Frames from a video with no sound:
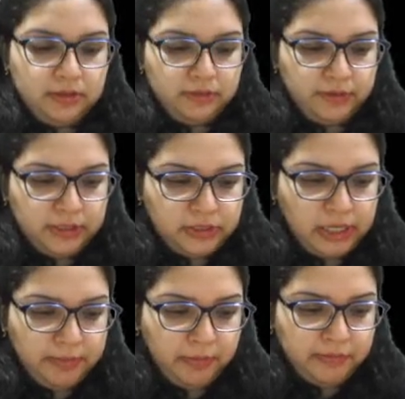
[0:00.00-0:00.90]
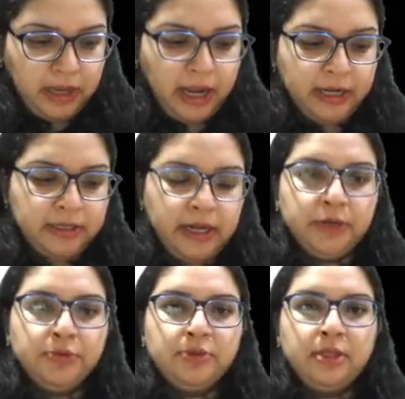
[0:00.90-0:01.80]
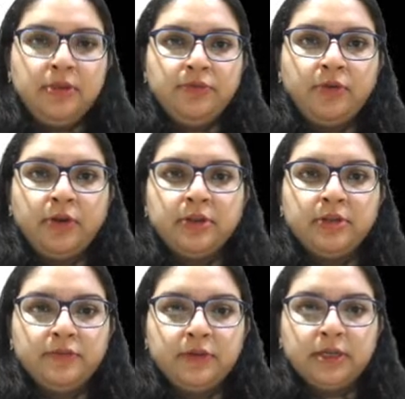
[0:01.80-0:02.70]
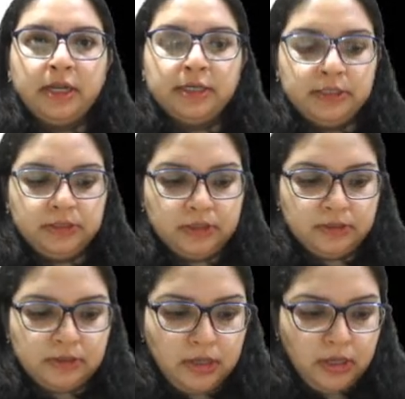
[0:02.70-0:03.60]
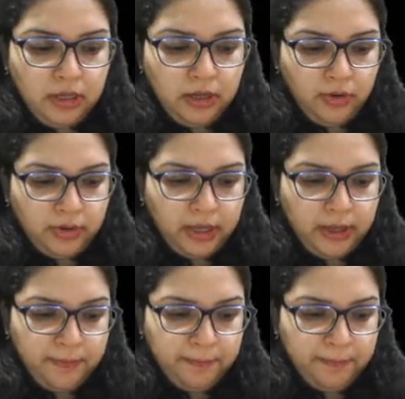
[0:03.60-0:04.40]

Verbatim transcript: with the shape of the heart that you see for the different conditions. Okay.